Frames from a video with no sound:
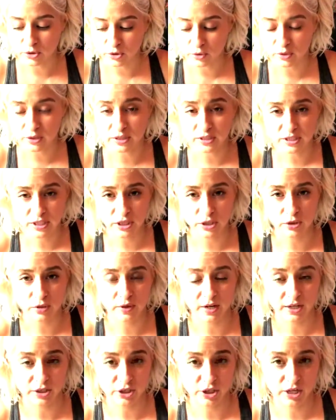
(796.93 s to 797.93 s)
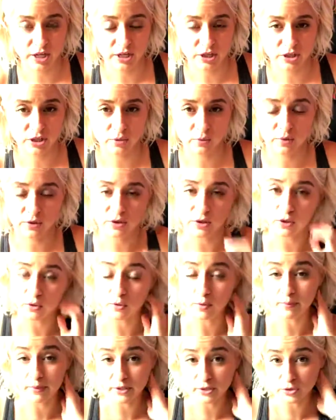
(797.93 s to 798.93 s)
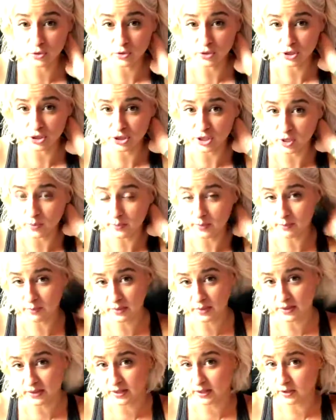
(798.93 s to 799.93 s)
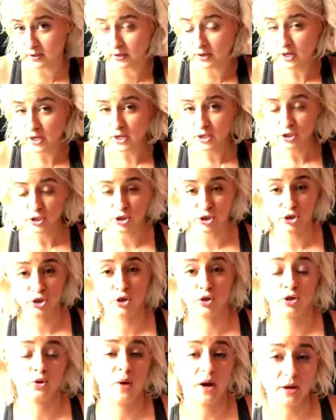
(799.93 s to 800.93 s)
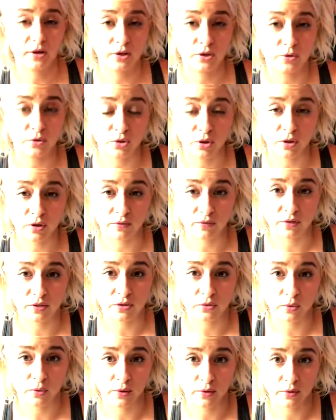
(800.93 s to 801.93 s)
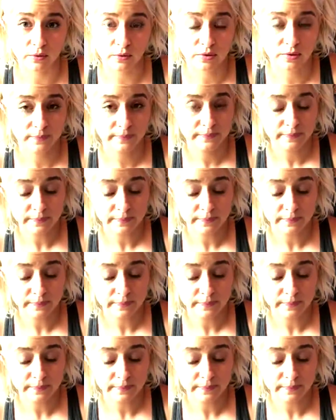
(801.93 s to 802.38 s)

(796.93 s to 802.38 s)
continued education with you and mentorship, and be there to show you how to use all of these oils.